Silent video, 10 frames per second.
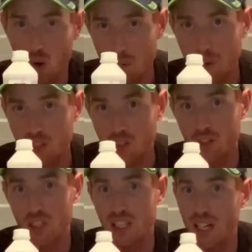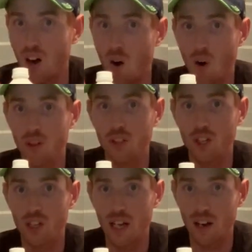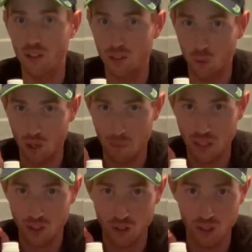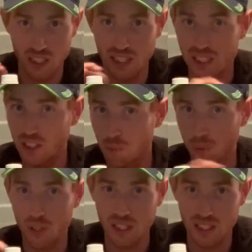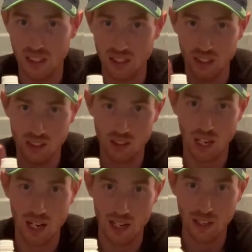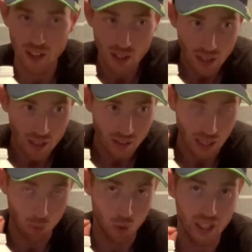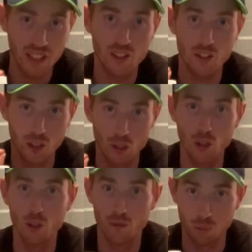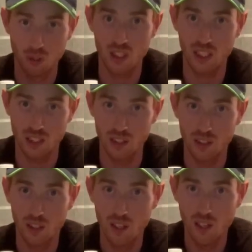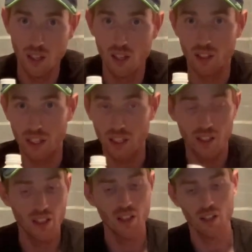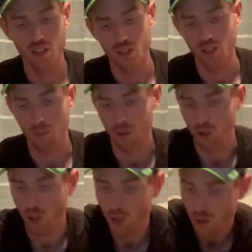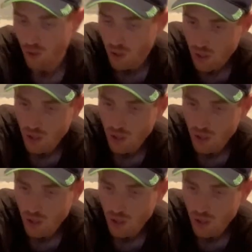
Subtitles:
want to make sure you get all the dirt out, and you want to make sure you get any debris that's inside that will hinder the glue from sticking. Okay. Number two,